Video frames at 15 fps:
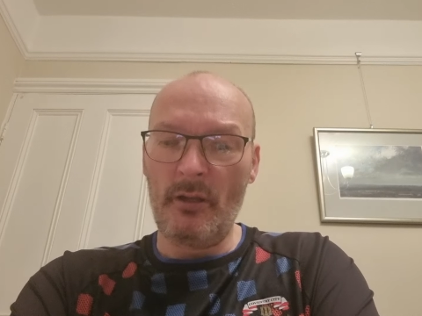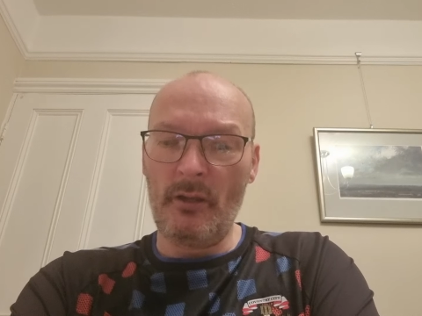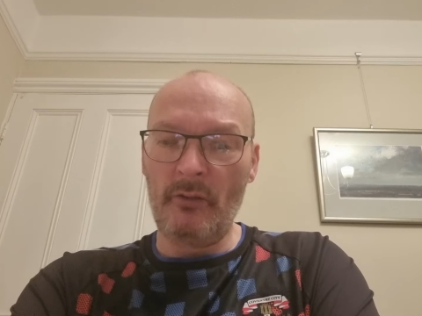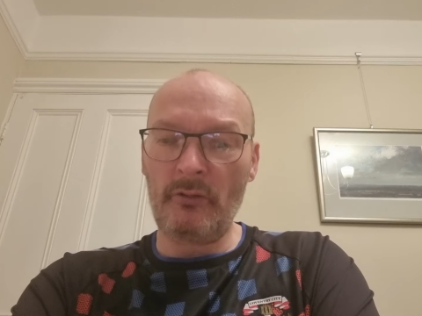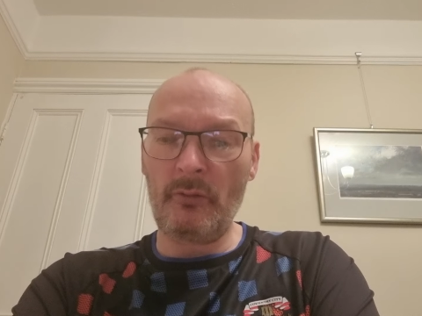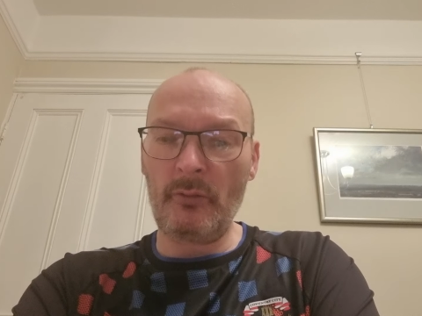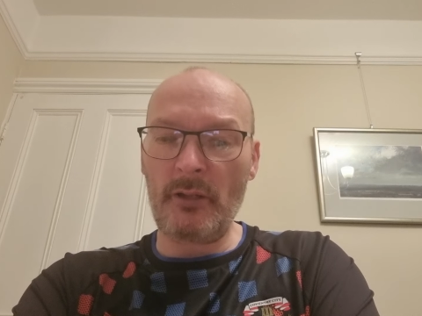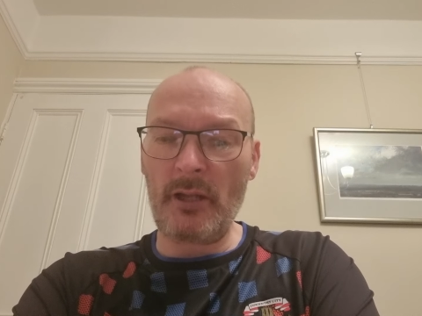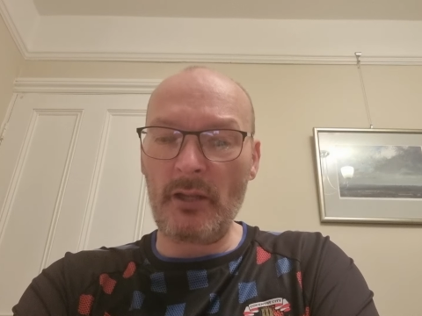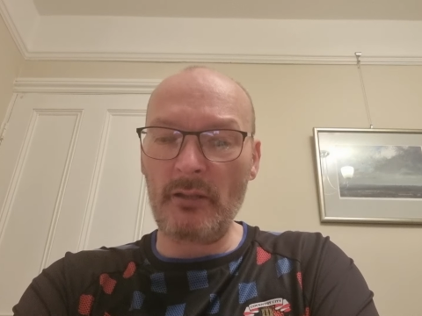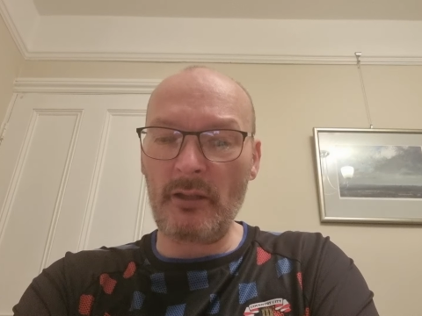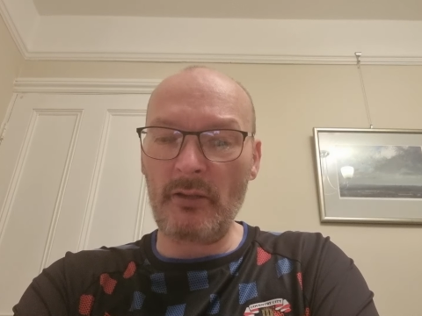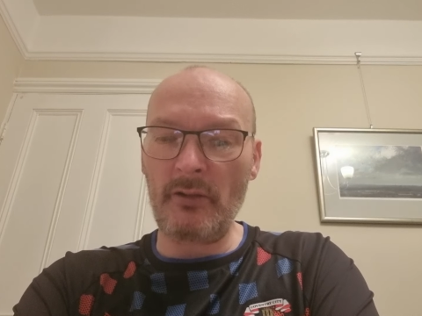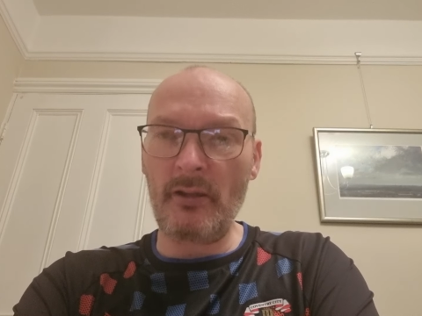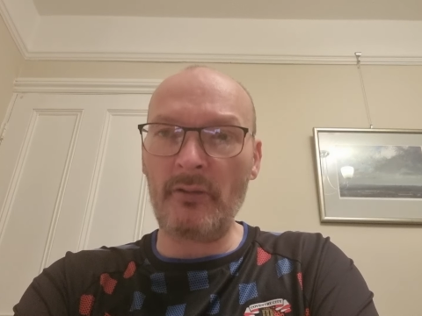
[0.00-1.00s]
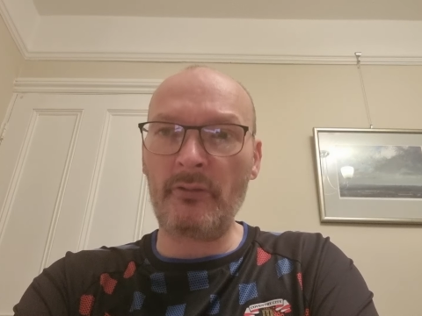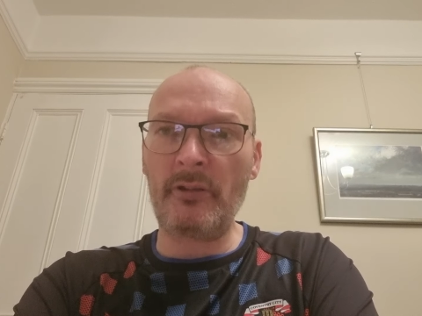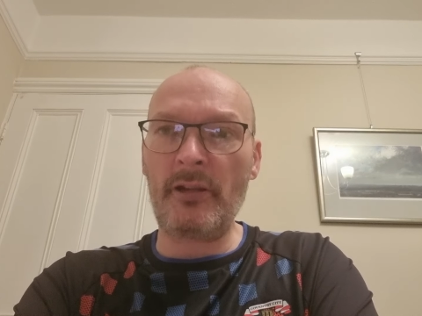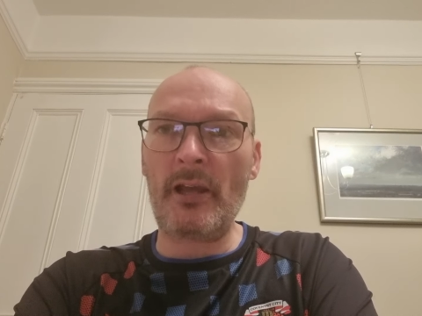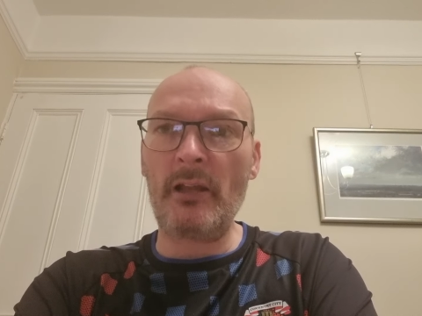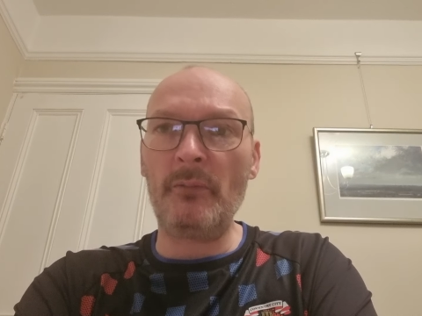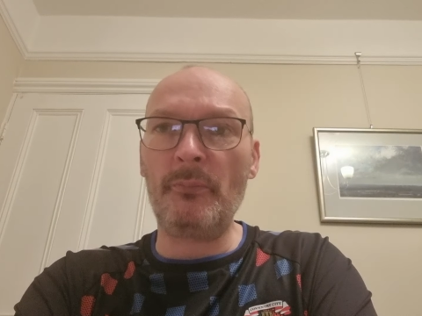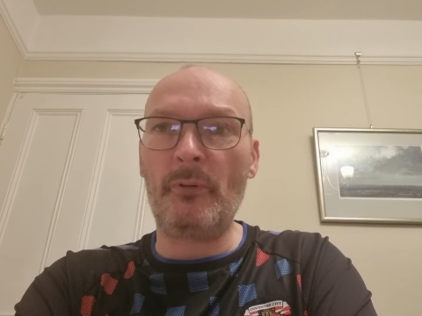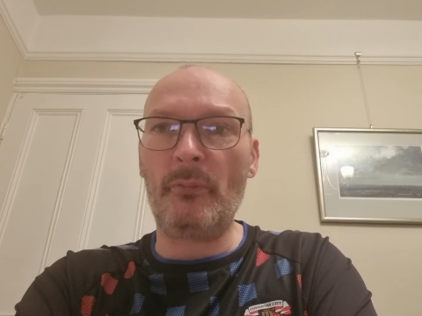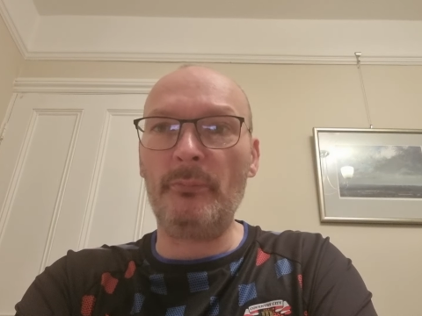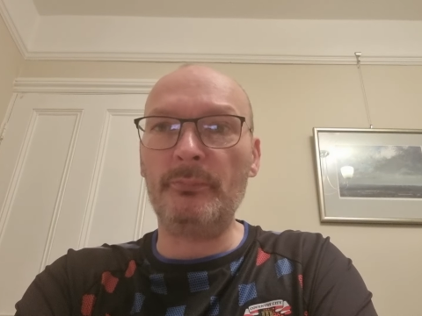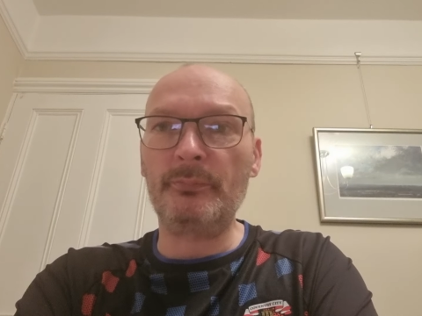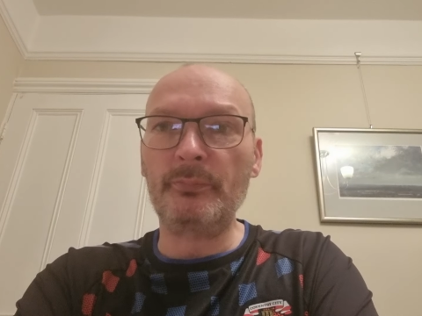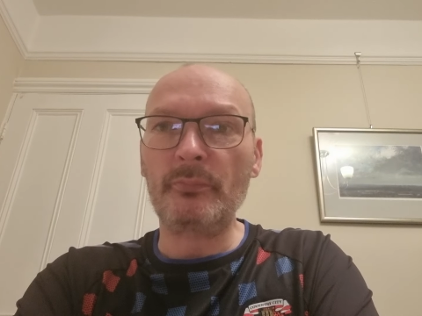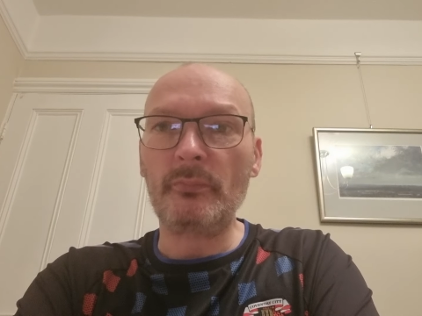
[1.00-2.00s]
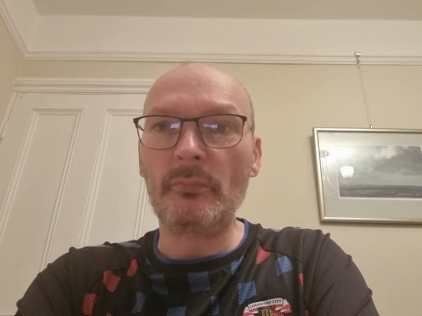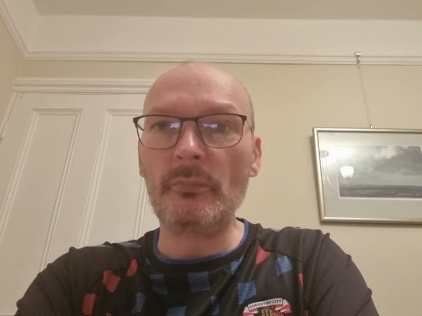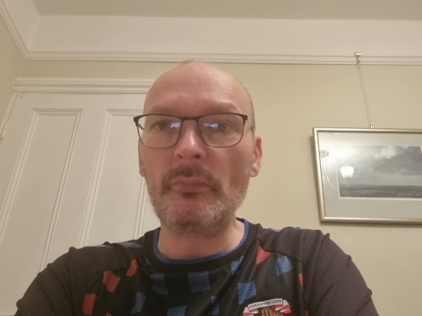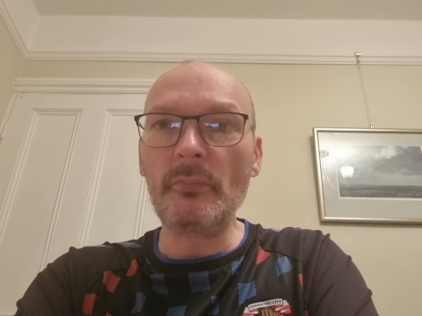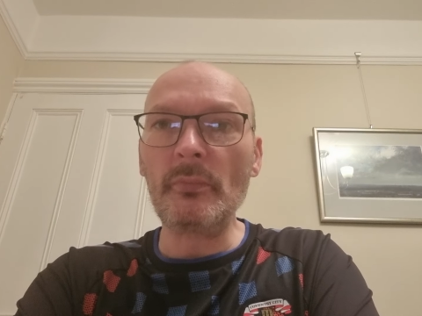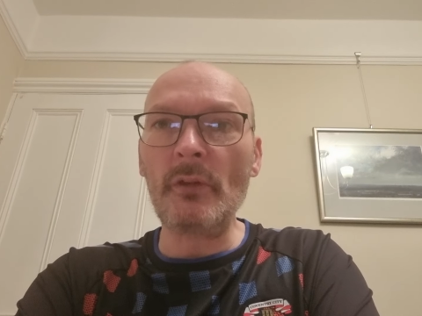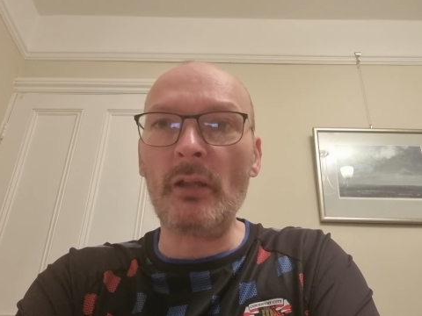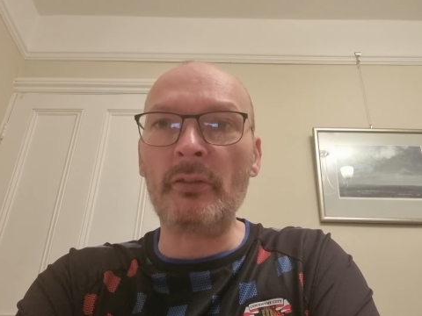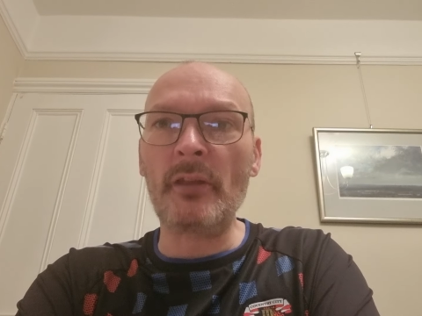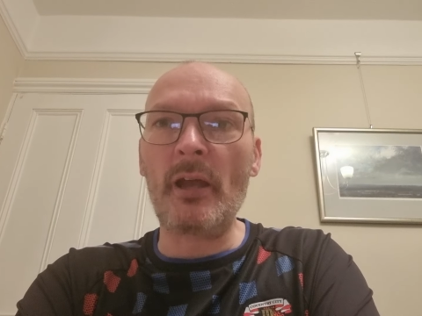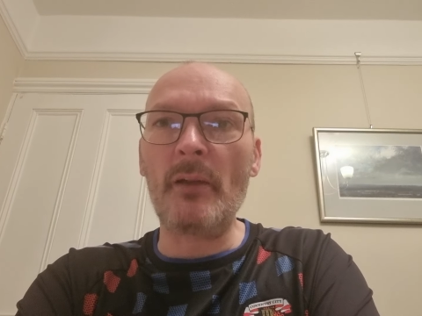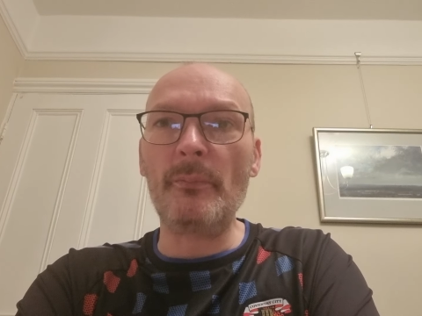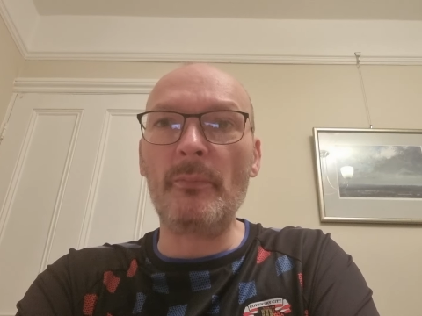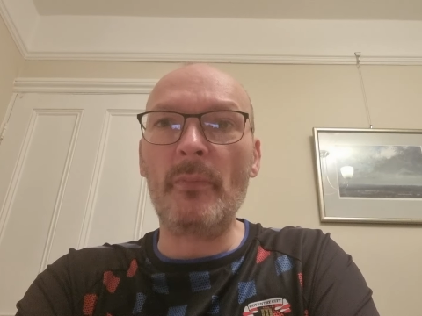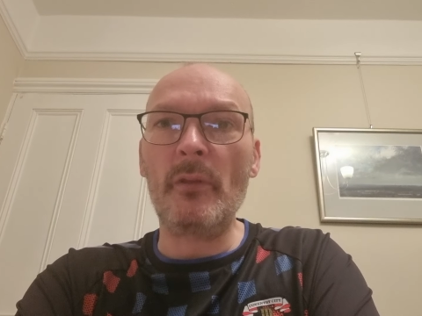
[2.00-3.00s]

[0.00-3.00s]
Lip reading: So again, it's an album that